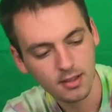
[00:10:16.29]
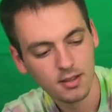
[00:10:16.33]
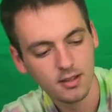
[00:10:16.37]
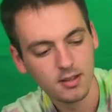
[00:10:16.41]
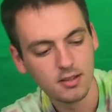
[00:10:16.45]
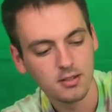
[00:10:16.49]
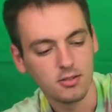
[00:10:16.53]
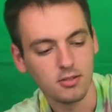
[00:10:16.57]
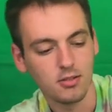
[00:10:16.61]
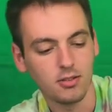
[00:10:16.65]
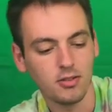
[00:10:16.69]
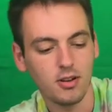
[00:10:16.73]

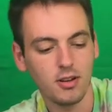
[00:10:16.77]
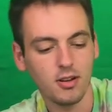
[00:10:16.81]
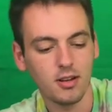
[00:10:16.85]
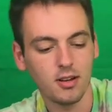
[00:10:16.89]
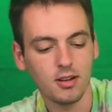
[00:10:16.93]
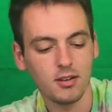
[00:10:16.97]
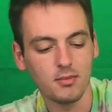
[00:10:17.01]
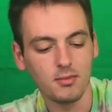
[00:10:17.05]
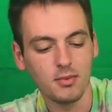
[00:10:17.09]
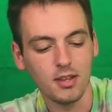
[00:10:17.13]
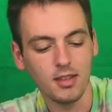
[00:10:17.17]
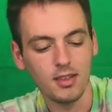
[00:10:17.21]
So they're not gonna
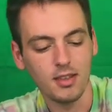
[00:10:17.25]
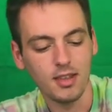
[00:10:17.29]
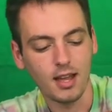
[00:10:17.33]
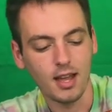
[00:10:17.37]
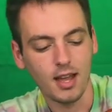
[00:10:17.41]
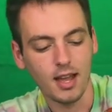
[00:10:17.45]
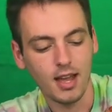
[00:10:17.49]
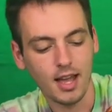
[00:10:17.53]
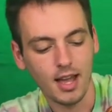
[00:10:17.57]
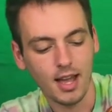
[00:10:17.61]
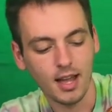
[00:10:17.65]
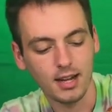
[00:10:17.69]
be that
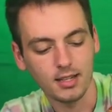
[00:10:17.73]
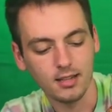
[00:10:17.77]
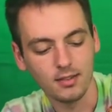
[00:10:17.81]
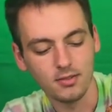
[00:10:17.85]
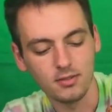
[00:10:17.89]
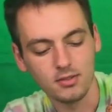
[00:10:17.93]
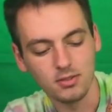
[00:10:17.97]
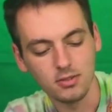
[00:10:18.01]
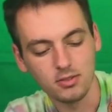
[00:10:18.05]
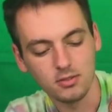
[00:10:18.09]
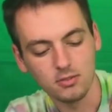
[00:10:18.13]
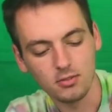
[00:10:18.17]
active
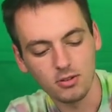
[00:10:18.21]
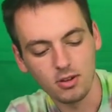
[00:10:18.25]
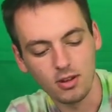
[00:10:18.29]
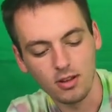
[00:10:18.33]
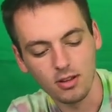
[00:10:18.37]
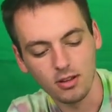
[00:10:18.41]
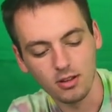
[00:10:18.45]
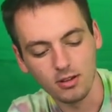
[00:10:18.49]
just crawling